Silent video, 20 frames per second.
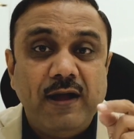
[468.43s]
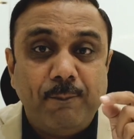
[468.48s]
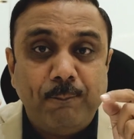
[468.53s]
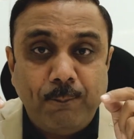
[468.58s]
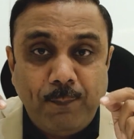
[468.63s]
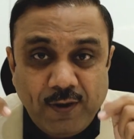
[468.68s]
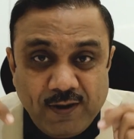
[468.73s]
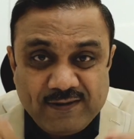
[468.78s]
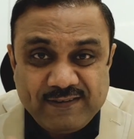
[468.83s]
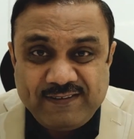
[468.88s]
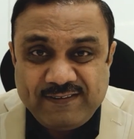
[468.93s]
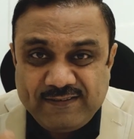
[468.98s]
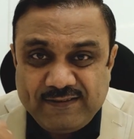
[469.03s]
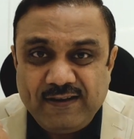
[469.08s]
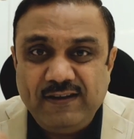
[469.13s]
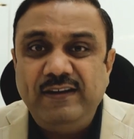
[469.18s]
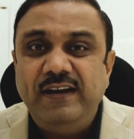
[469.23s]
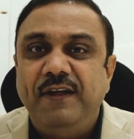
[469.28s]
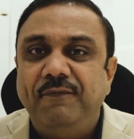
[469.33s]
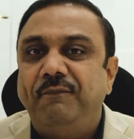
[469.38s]

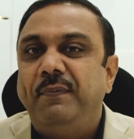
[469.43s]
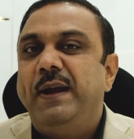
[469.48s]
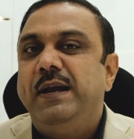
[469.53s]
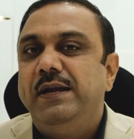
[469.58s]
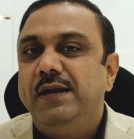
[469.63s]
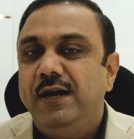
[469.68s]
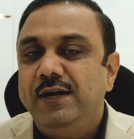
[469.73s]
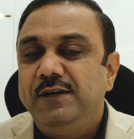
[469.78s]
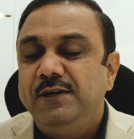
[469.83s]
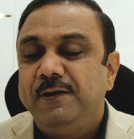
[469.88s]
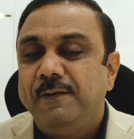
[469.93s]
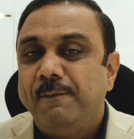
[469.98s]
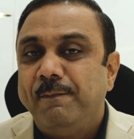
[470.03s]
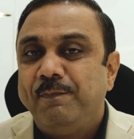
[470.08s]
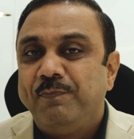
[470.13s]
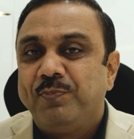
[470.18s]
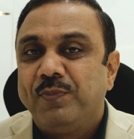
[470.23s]
person dependent,